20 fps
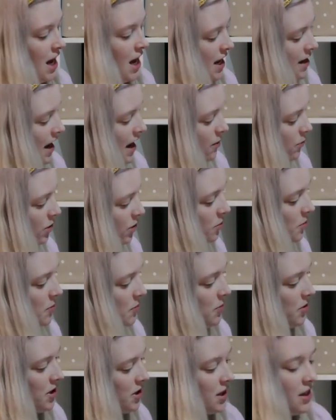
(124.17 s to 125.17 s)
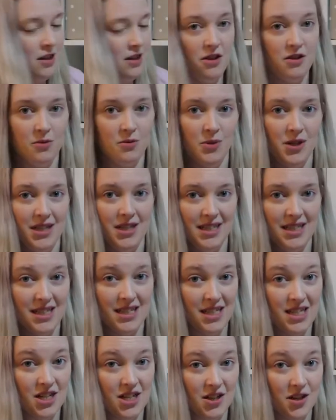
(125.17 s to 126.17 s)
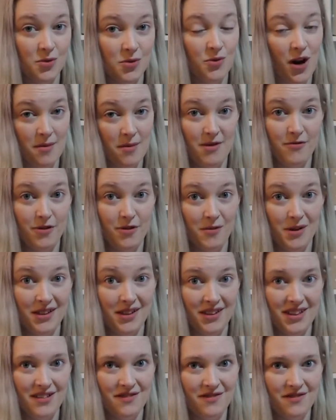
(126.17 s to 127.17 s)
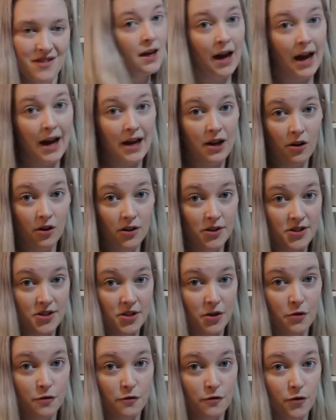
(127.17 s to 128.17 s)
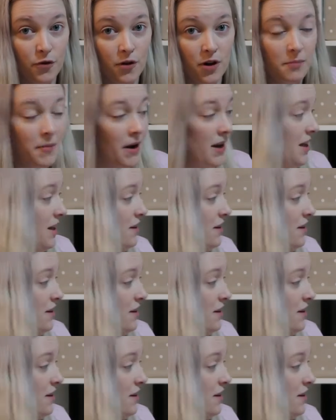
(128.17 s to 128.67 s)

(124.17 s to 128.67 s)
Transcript: and I will be putting another one in here right before we leave. I also, for my